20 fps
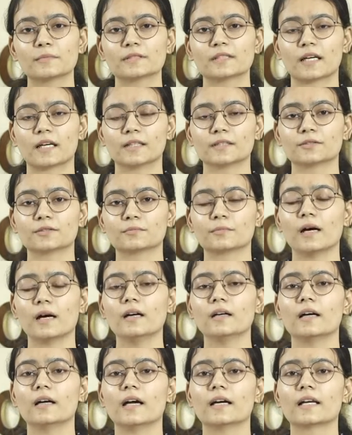is Karishma
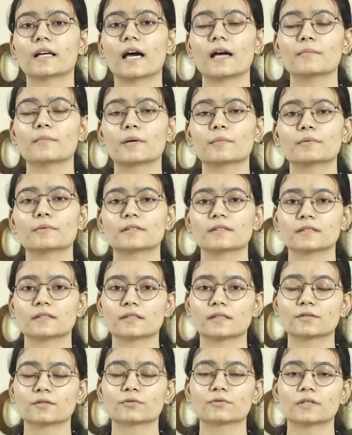and I am a
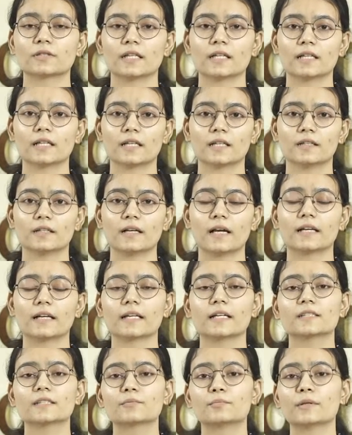business associate here,
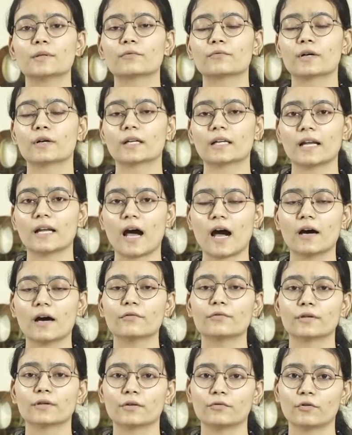and it's been one and a
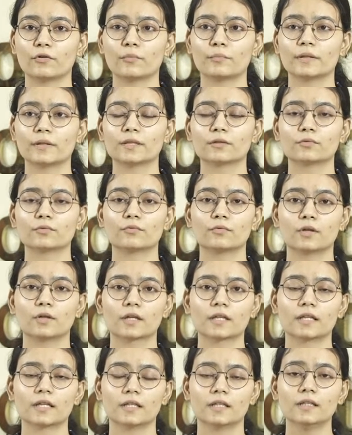half year for me to
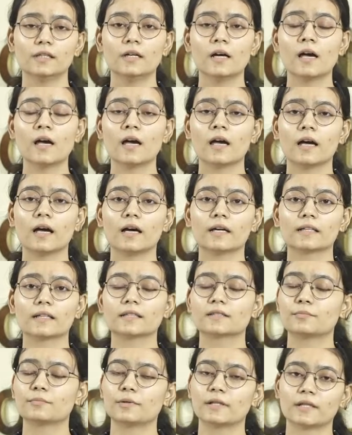work here, and
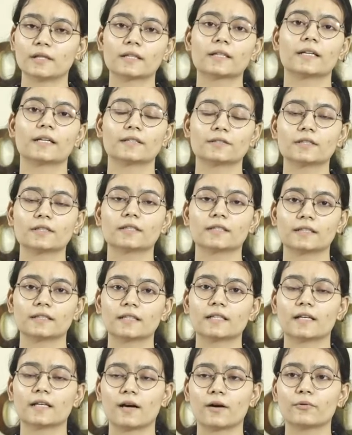it's been a great journey
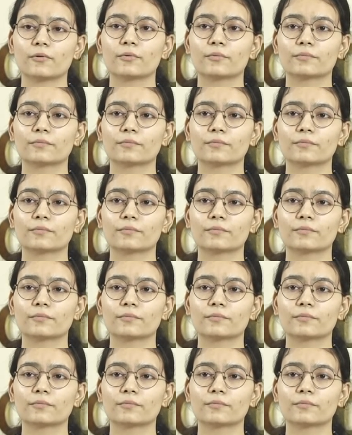till now.